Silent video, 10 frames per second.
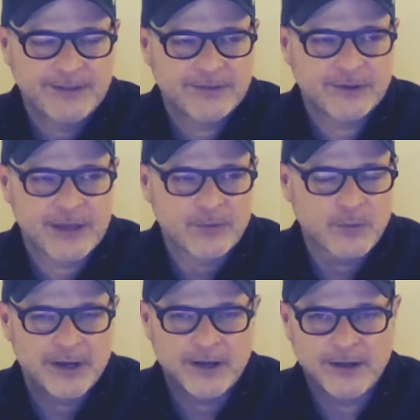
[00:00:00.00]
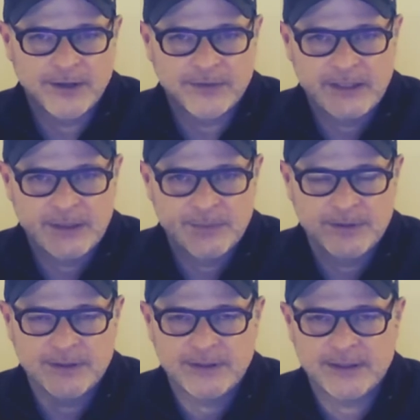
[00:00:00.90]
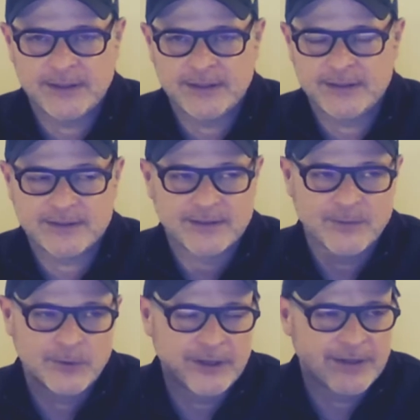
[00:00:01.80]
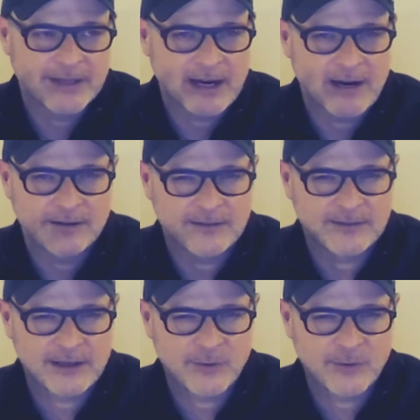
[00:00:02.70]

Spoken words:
So that's why I cast him and all the other characters. I